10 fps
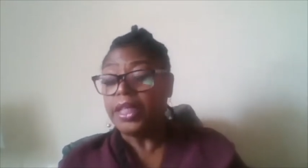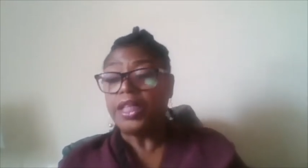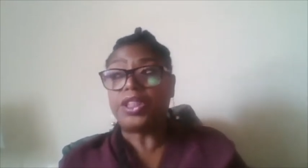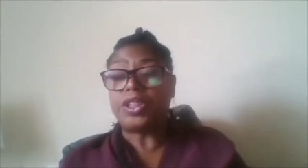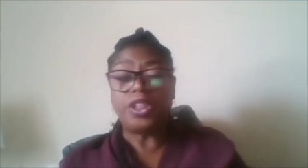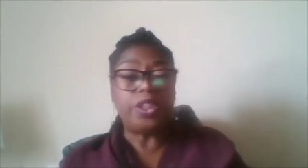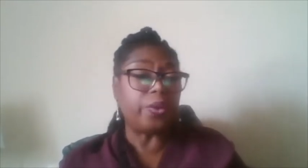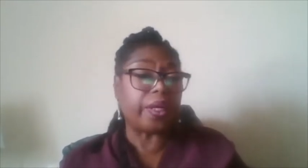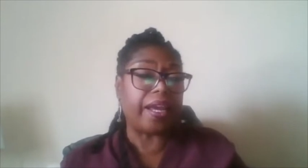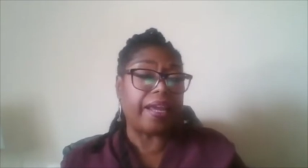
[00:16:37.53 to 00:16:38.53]
to the
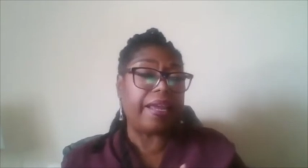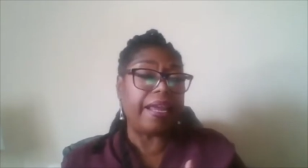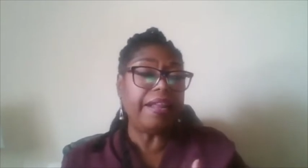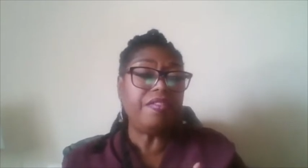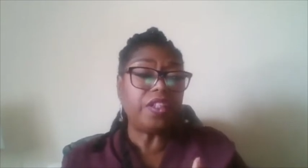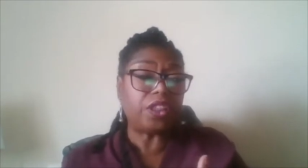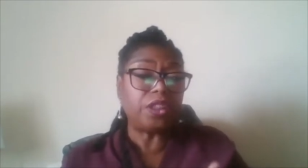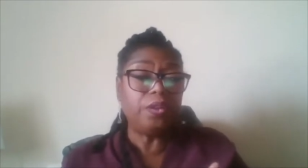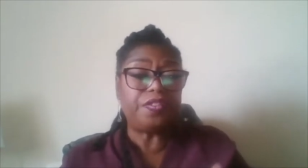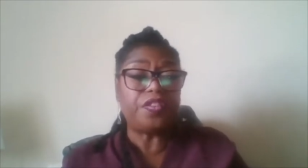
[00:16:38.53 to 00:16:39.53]
UK in the
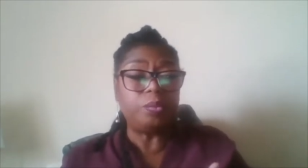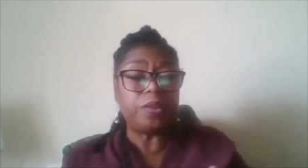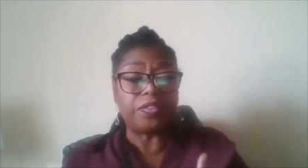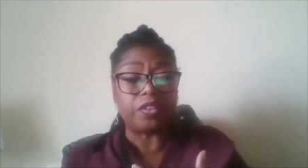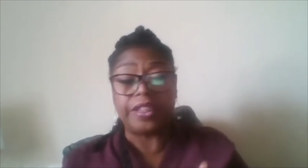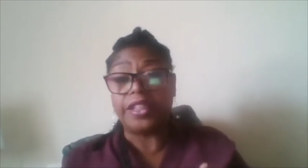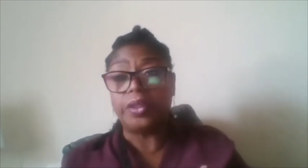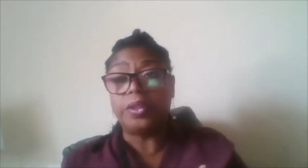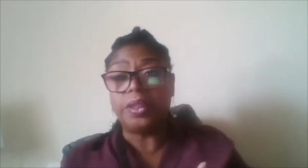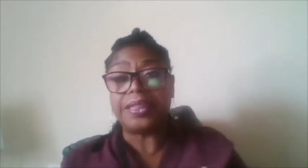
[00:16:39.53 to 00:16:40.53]
two forms of credit
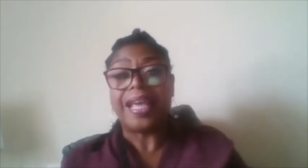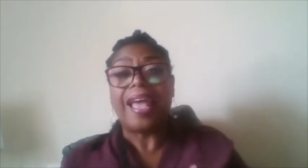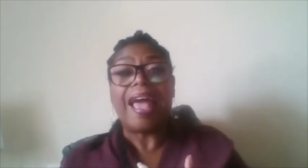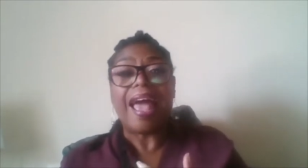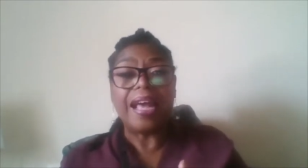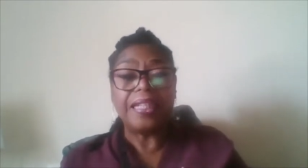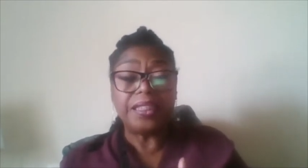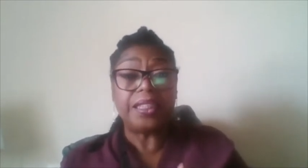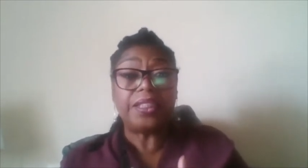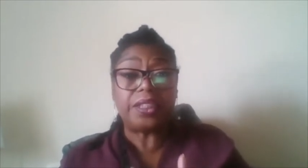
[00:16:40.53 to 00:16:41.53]
unions and
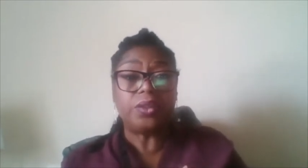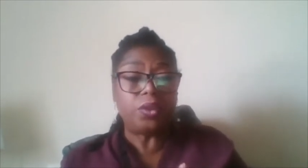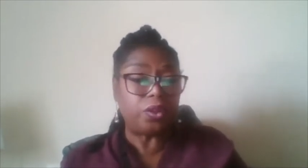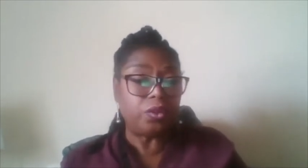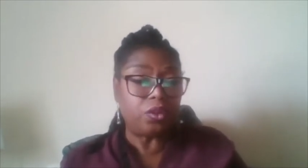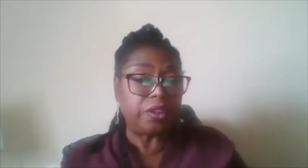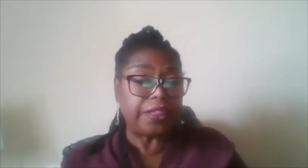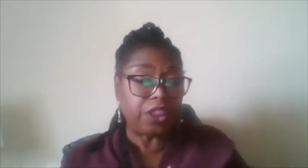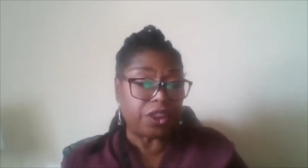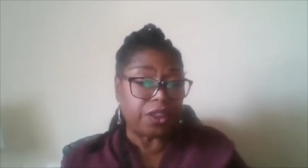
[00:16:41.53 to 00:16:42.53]
Isusu
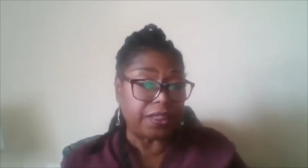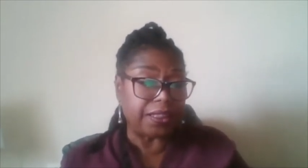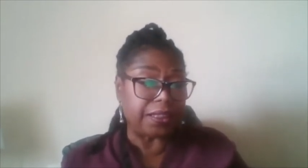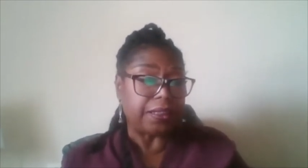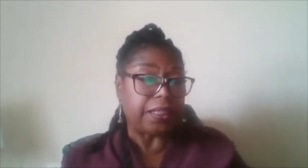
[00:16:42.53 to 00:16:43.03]
traditions.